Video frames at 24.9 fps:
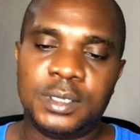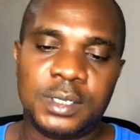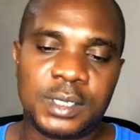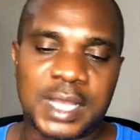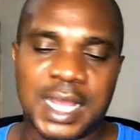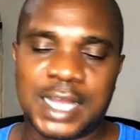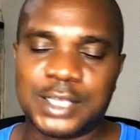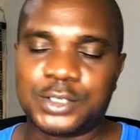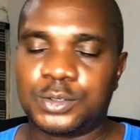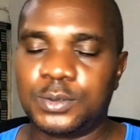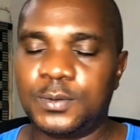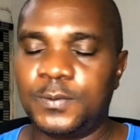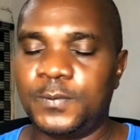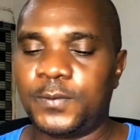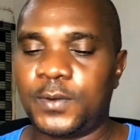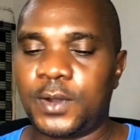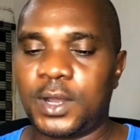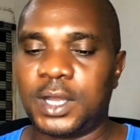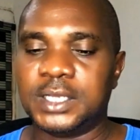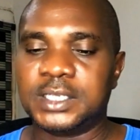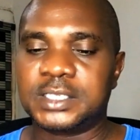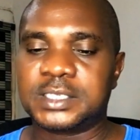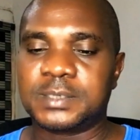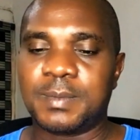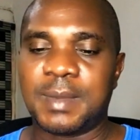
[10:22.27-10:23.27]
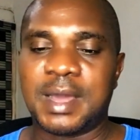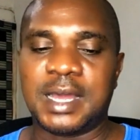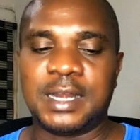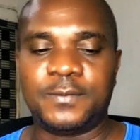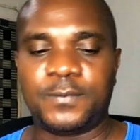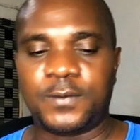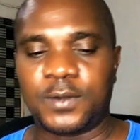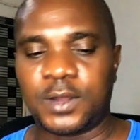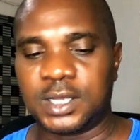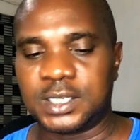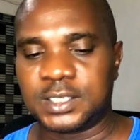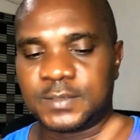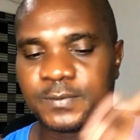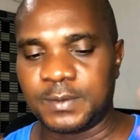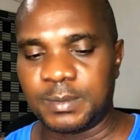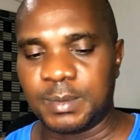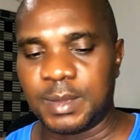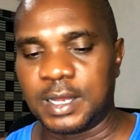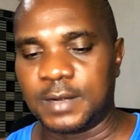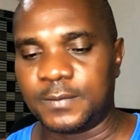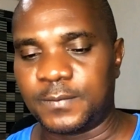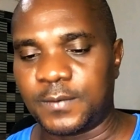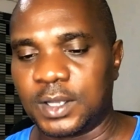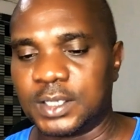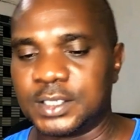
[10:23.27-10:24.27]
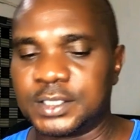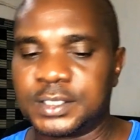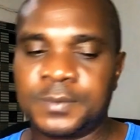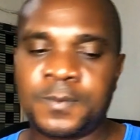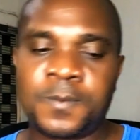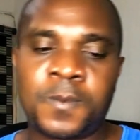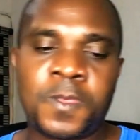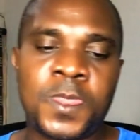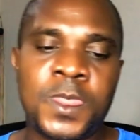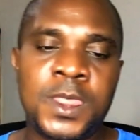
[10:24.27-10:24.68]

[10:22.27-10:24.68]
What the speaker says: Cartoon voice, man voice, female voice.